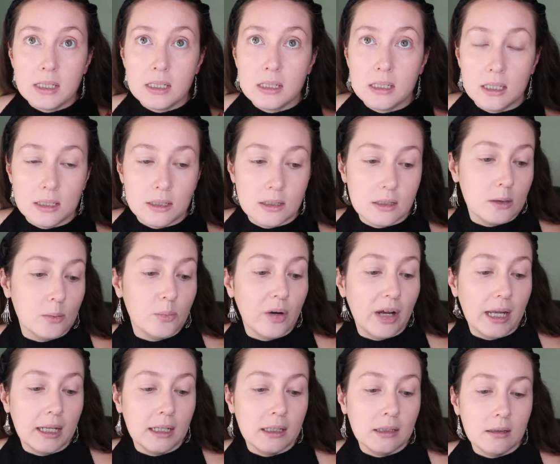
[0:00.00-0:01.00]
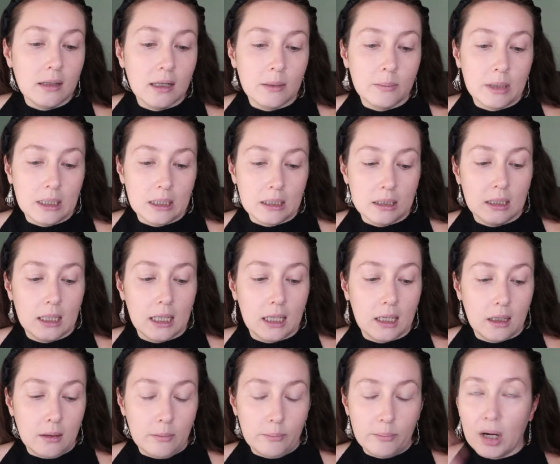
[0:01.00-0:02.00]
sister brand. They make
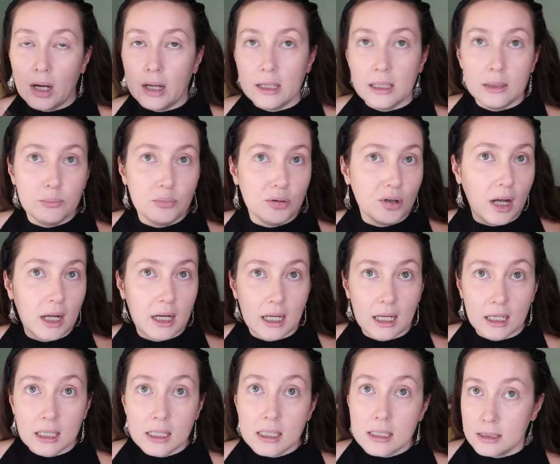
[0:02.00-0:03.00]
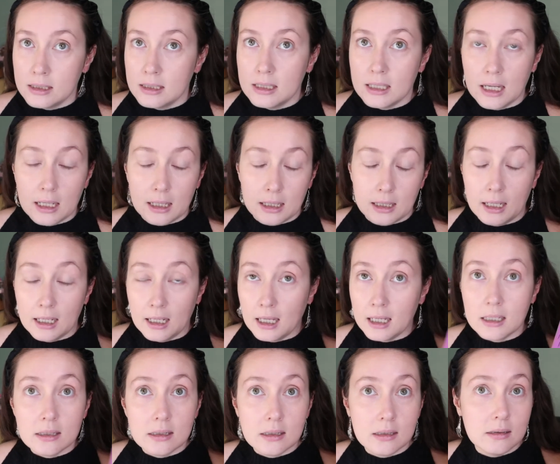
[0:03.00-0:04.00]
like body products and I
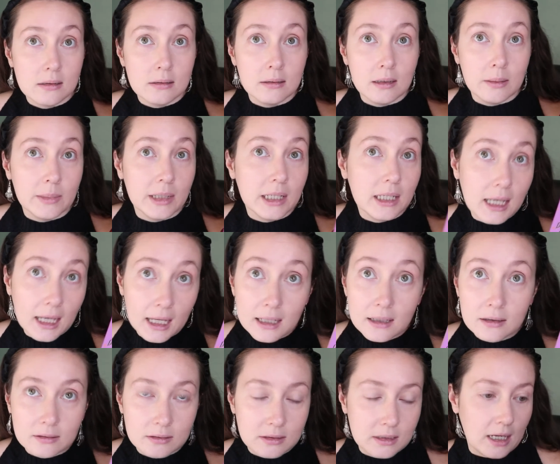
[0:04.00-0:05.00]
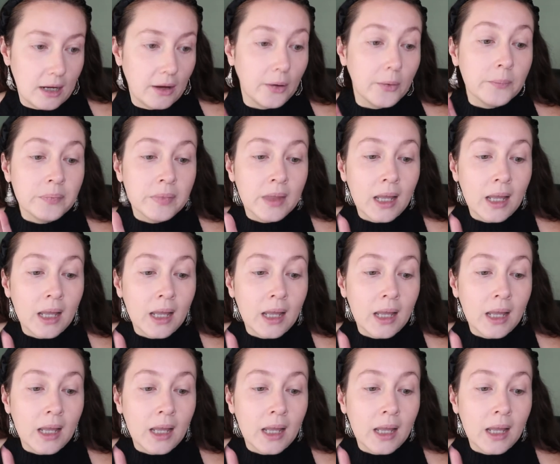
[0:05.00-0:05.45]
guess they make candles now.